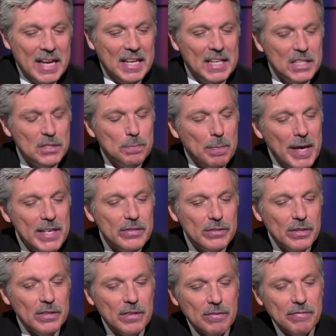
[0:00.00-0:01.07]
and it's
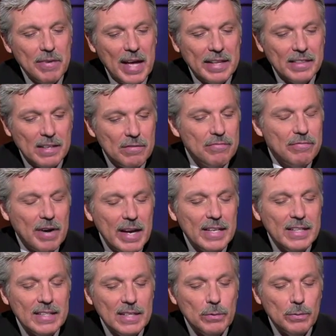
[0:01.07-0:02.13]
based on the fact that
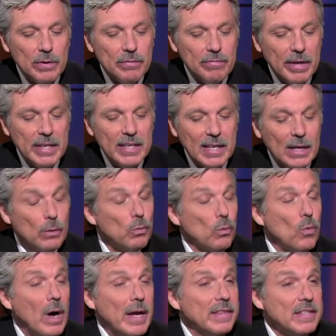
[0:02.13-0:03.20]
finally we're finding out
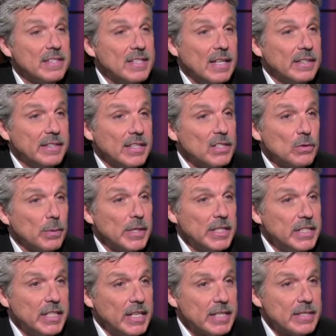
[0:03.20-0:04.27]
why the cell does what
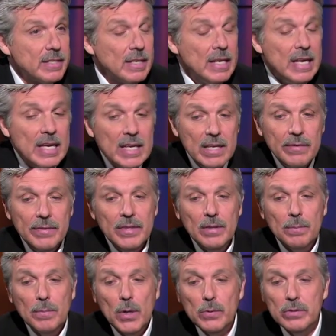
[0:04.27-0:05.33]
it does. Even
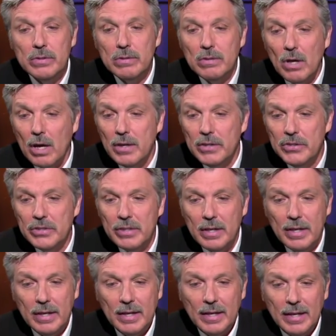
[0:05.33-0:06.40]
the most staunch
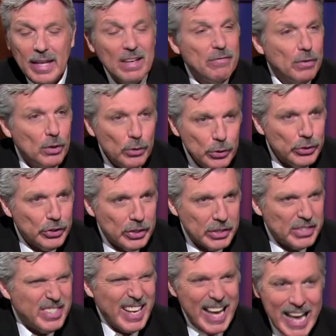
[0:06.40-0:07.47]

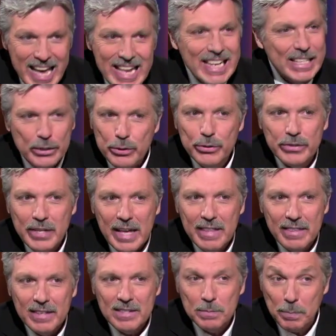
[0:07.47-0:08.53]
evolutionists hated to say
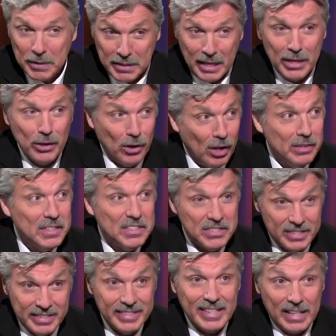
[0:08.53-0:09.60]
this, but they called it
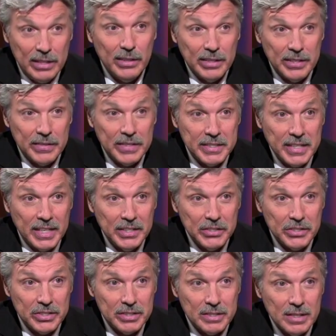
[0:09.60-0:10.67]
cellular
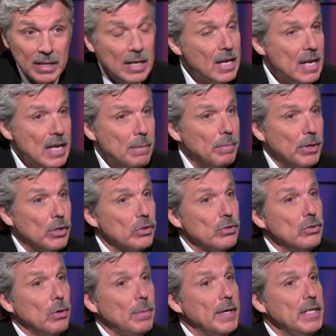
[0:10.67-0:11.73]
intelligence because
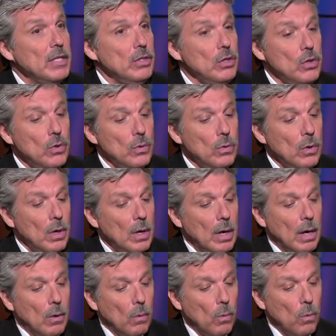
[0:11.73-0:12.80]
nobody knew
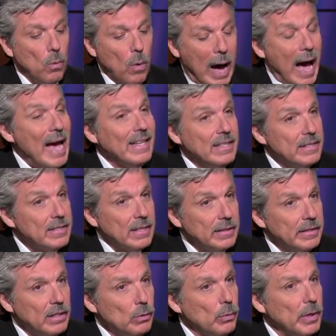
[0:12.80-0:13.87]
why the cell
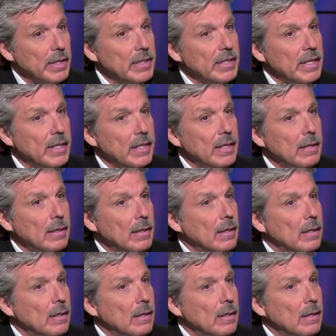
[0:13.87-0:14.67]
did what it did,